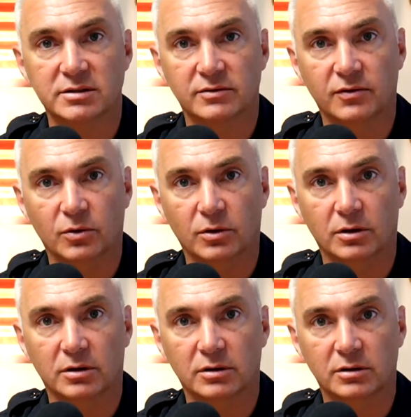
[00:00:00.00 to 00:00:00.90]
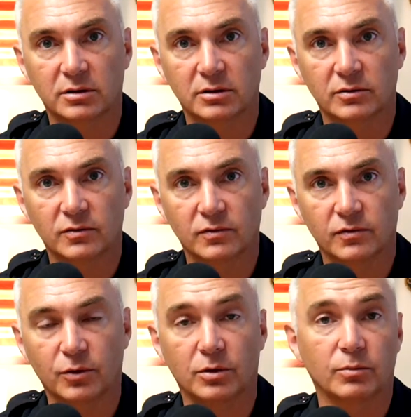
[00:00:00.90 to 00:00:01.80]
for
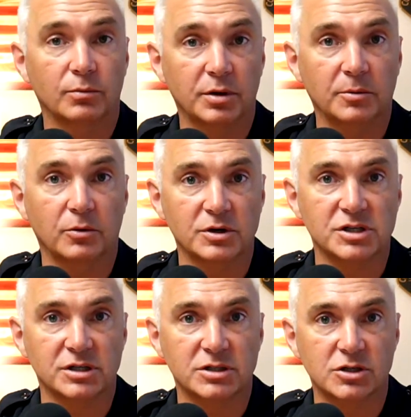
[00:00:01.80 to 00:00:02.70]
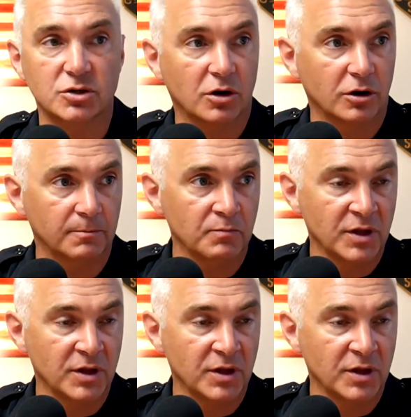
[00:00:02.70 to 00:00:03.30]
people wishing to do harm.